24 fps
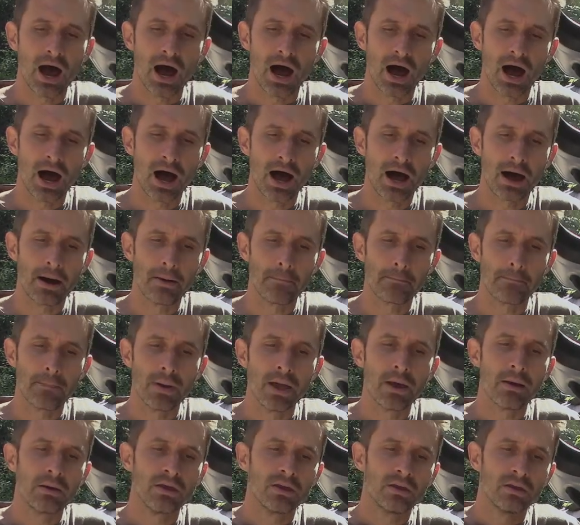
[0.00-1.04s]
Um,
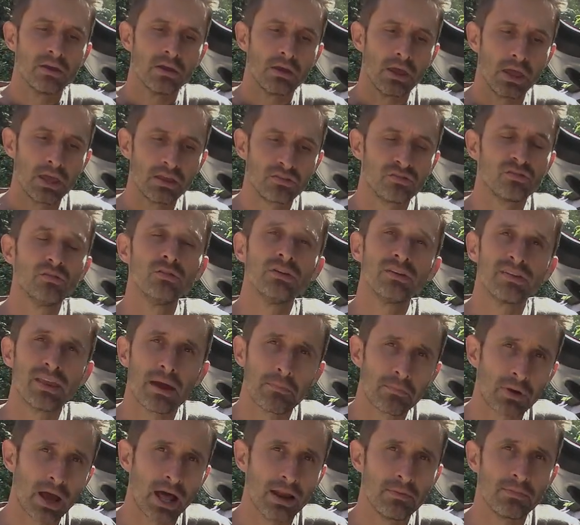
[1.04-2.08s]
as soon as
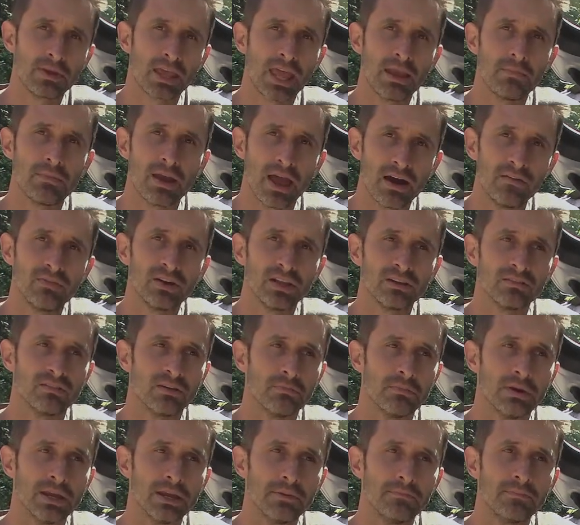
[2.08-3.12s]
that kind of became evident to
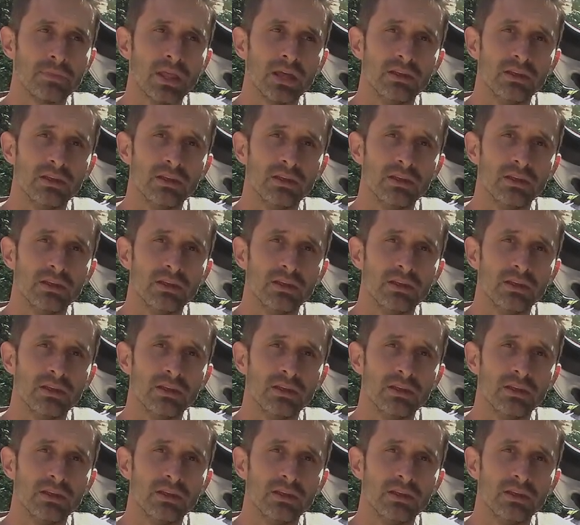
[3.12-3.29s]
me,